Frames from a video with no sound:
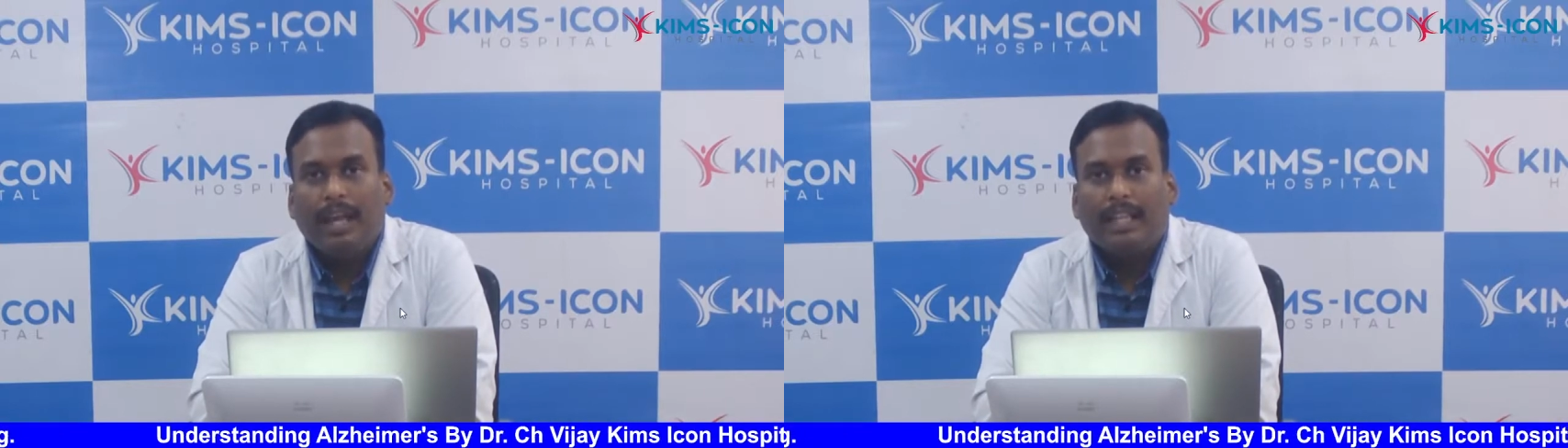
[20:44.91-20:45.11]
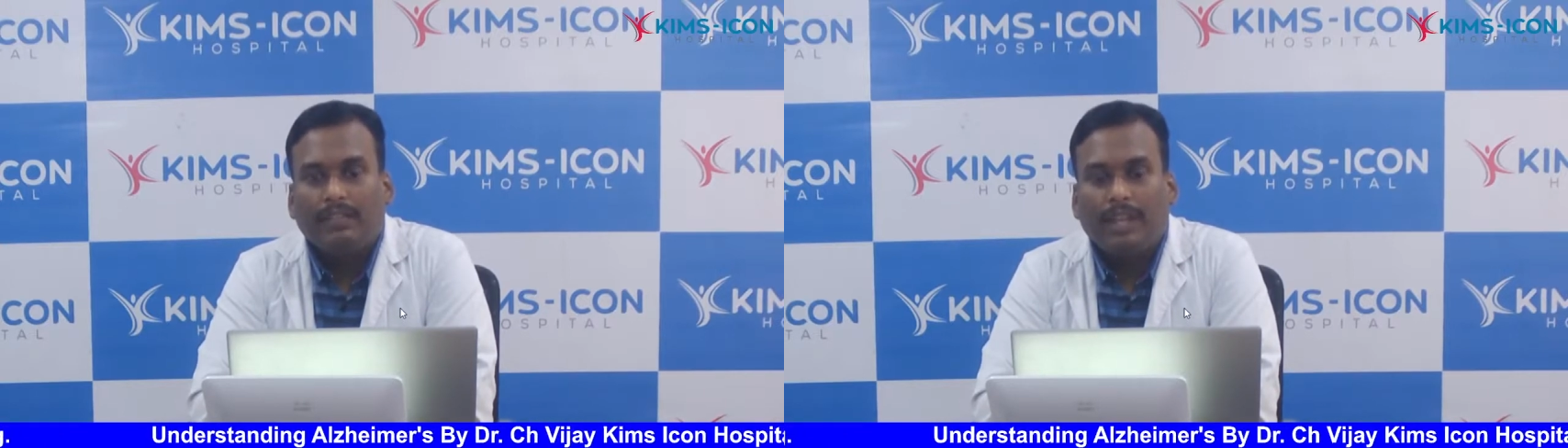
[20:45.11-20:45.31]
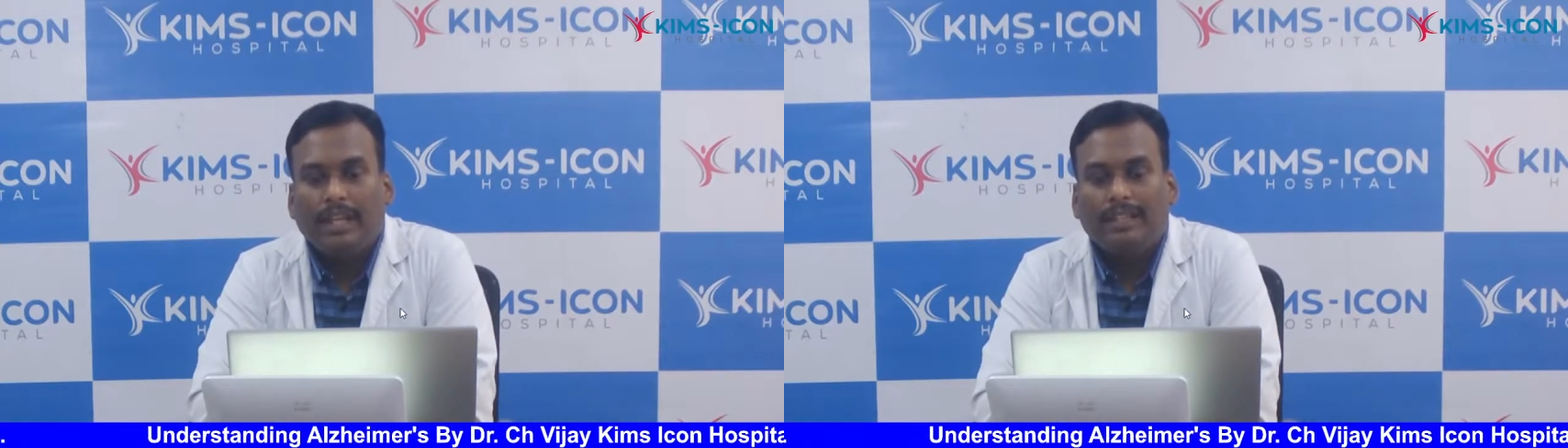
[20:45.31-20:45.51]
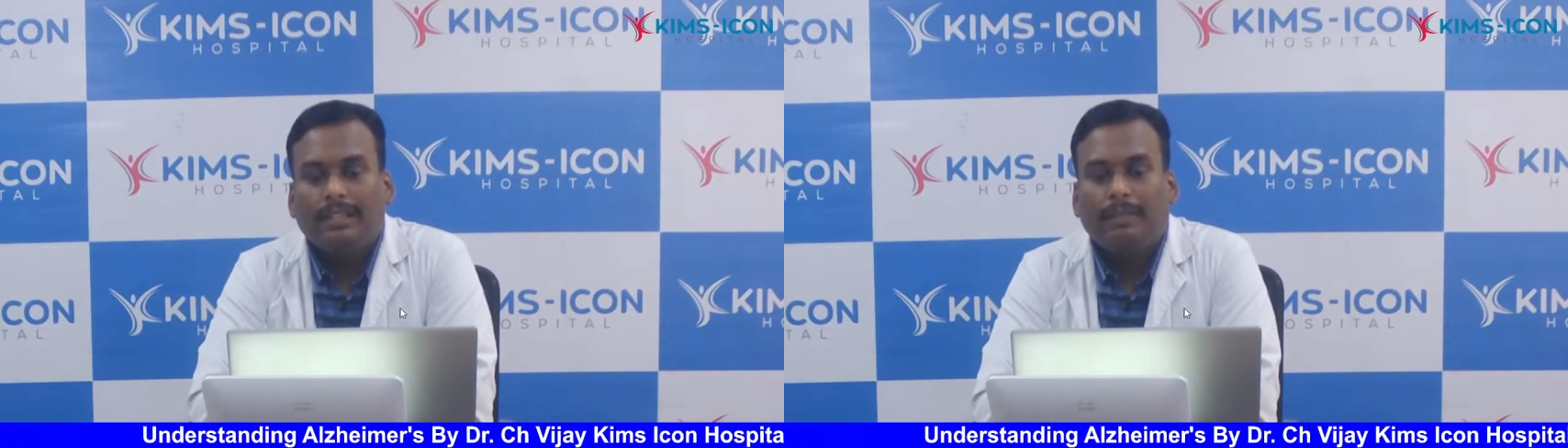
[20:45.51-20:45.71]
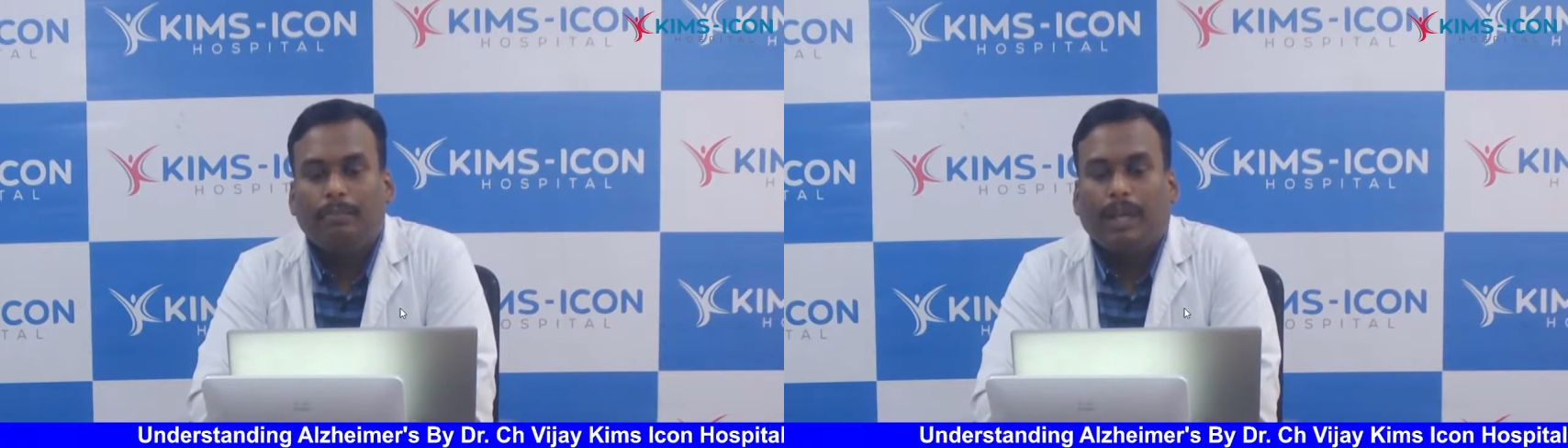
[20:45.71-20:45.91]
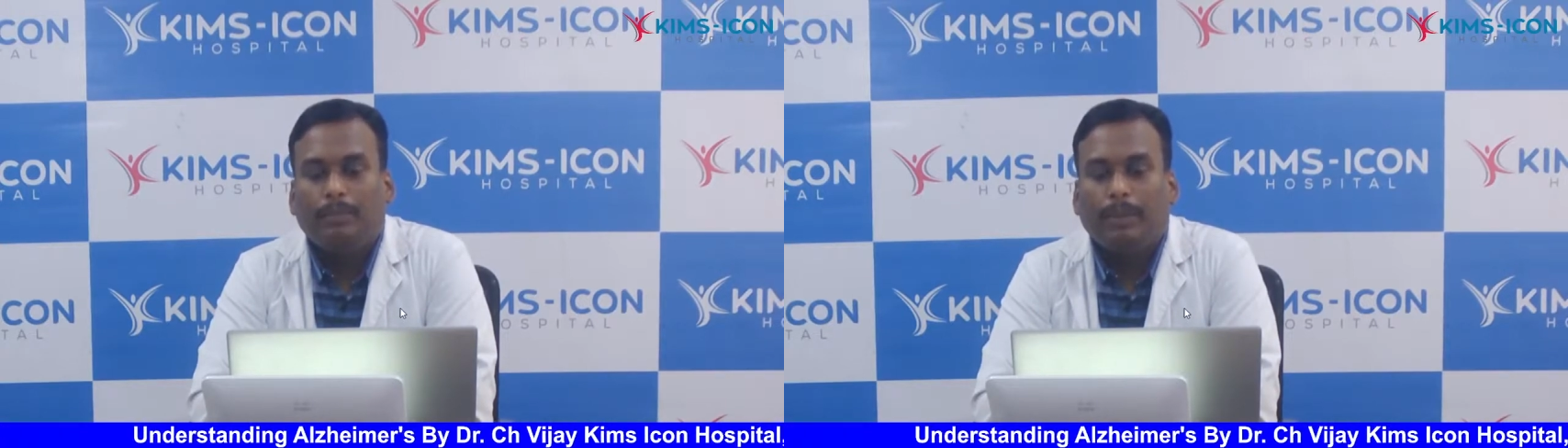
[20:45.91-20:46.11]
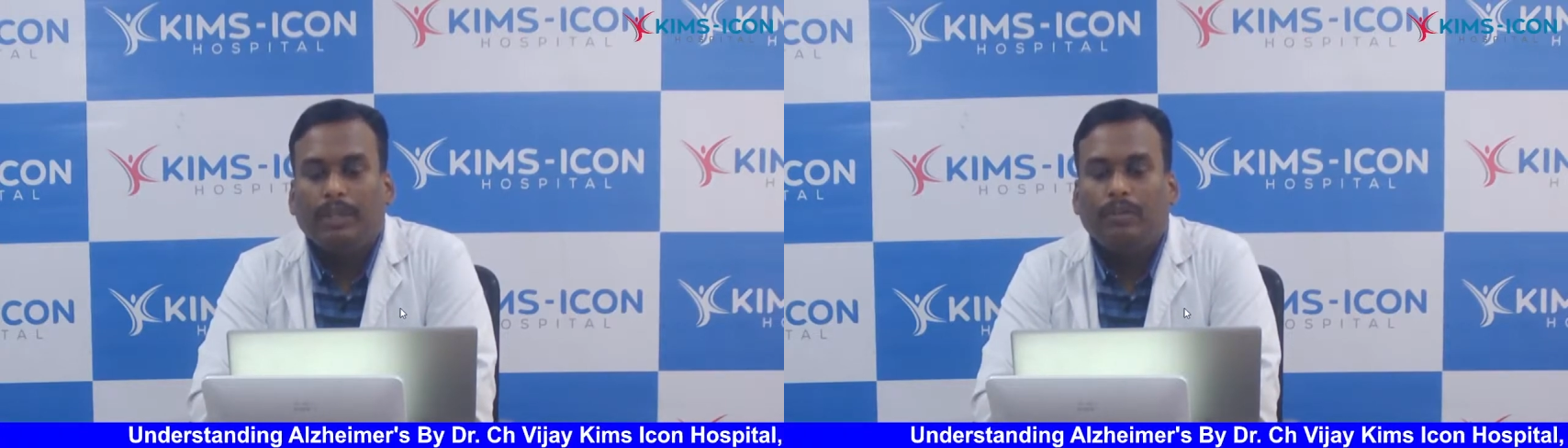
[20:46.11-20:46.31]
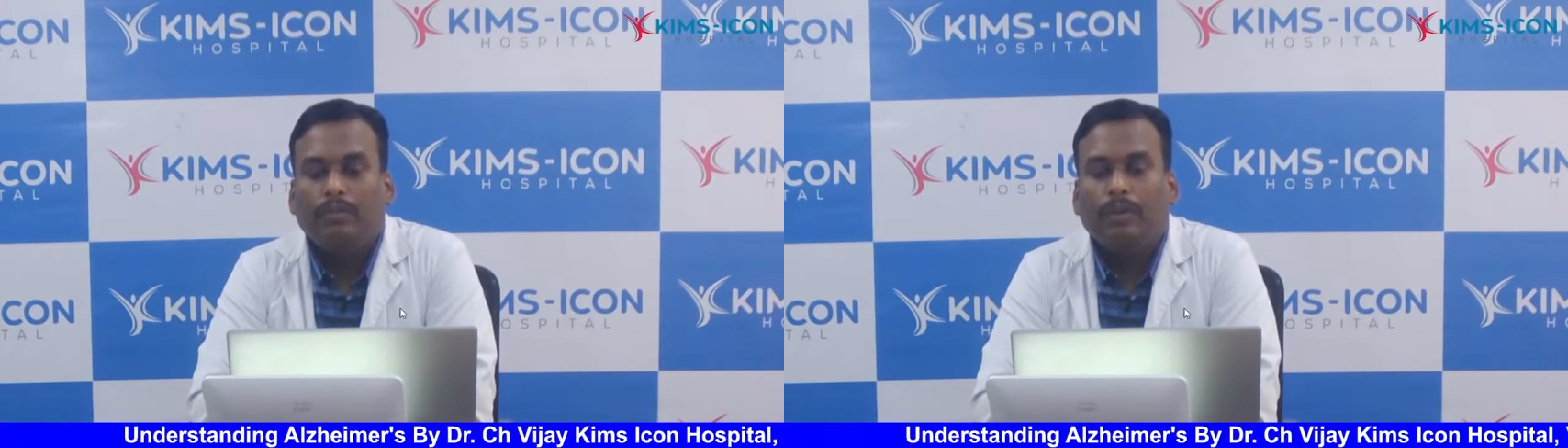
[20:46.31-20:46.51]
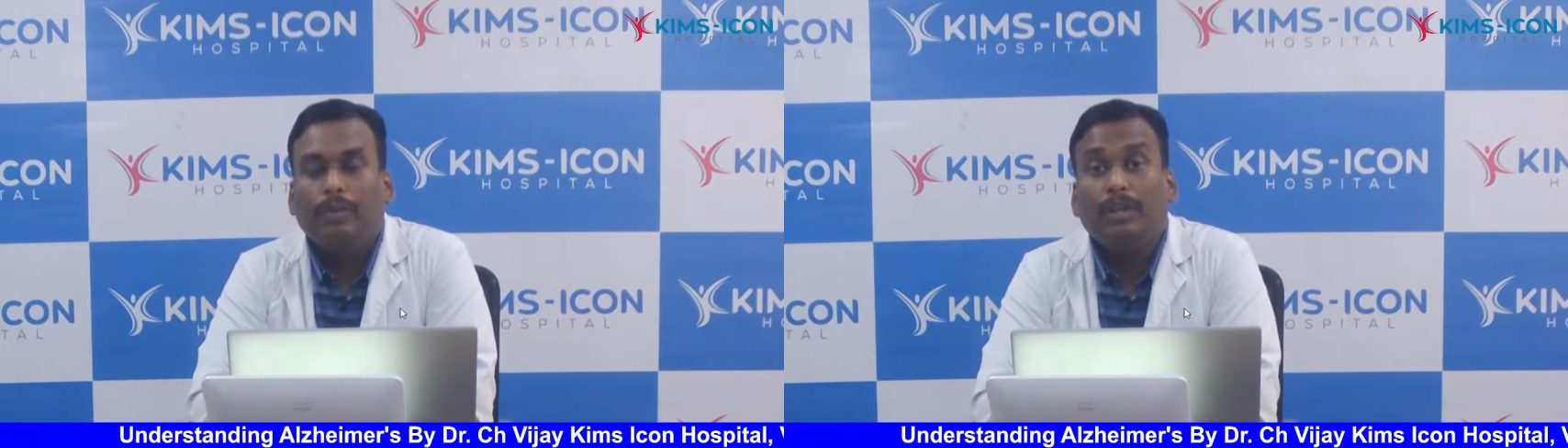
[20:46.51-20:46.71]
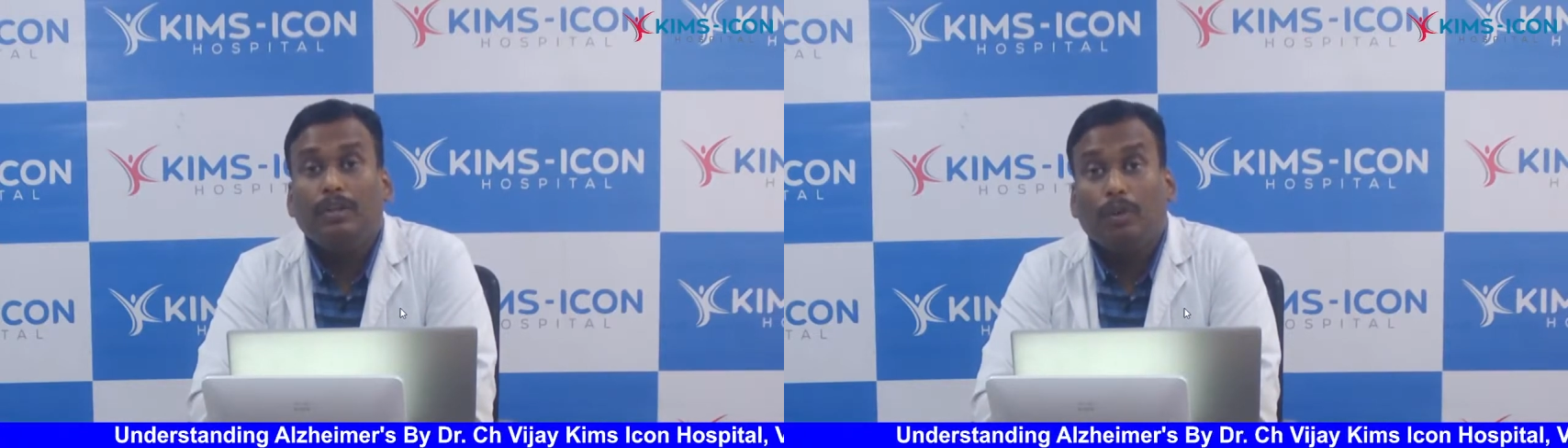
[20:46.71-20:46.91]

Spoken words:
as well as the perspective from a